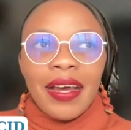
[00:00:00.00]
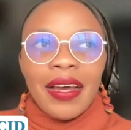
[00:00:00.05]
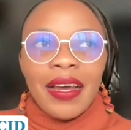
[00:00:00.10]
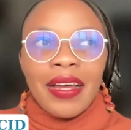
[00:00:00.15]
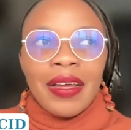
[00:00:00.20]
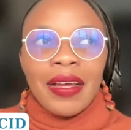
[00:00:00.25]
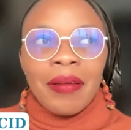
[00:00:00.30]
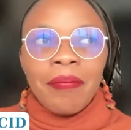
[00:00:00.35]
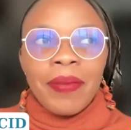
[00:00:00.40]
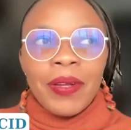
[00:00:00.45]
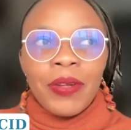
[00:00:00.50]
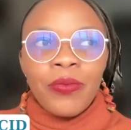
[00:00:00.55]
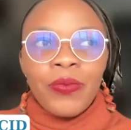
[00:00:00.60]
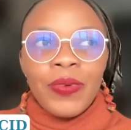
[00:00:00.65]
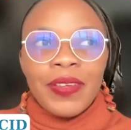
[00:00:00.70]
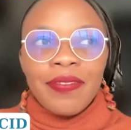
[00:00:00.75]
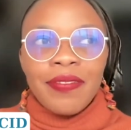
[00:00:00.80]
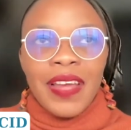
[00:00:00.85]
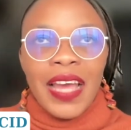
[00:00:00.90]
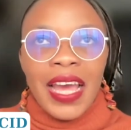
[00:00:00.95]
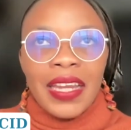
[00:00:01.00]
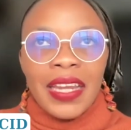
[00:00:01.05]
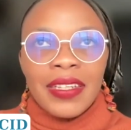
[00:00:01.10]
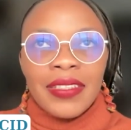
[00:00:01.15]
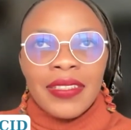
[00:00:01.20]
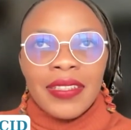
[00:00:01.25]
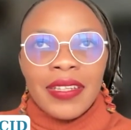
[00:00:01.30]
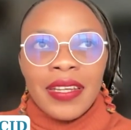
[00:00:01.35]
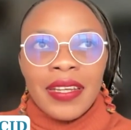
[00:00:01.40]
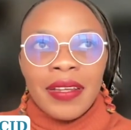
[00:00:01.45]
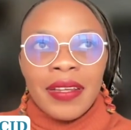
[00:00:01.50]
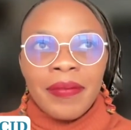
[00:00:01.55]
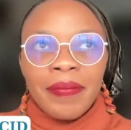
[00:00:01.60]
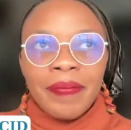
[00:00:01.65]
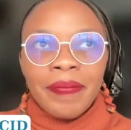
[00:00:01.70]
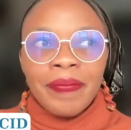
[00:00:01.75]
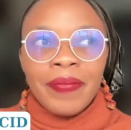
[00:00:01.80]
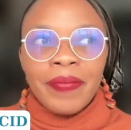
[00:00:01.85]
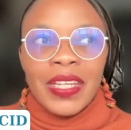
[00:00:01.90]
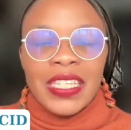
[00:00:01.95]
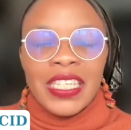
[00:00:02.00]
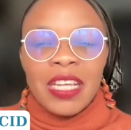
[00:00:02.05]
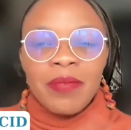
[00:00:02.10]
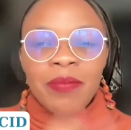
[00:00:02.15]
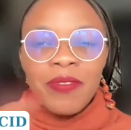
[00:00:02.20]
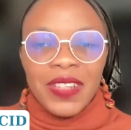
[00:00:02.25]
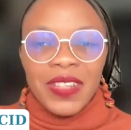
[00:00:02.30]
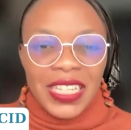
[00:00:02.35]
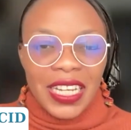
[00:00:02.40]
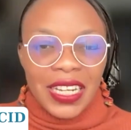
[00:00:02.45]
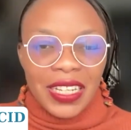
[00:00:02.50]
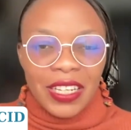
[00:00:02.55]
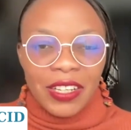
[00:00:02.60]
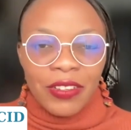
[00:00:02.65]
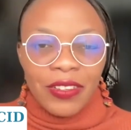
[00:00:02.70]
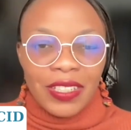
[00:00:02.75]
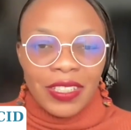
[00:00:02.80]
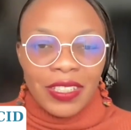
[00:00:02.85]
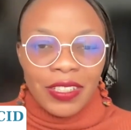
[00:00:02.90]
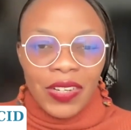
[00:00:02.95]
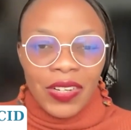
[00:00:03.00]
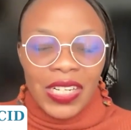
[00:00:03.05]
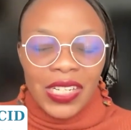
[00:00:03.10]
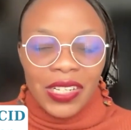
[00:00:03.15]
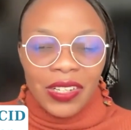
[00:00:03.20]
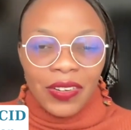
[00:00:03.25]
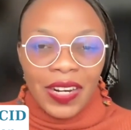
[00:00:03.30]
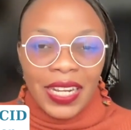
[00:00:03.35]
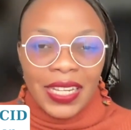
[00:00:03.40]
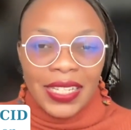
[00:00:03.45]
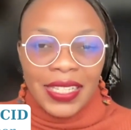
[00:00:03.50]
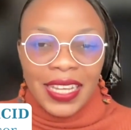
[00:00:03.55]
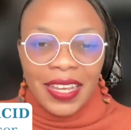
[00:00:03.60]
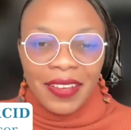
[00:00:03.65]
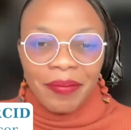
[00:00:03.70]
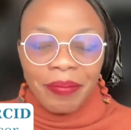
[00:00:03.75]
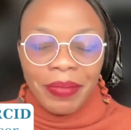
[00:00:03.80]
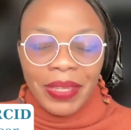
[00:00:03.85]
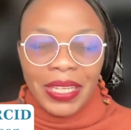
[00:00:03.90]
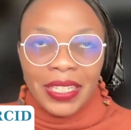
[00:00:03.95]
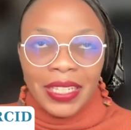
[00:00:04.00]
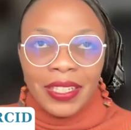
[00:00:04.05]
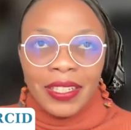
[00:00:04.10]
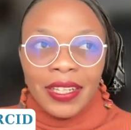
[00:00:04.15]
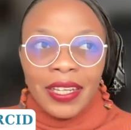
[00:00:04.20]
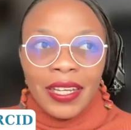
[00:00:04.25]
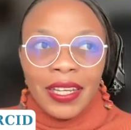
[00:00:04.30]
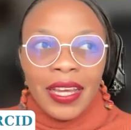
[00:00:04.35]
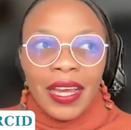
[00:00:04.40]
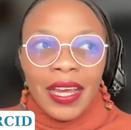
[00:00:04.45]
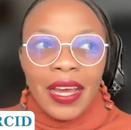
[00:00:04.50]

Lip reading: But we've had some of the technical integration grants have been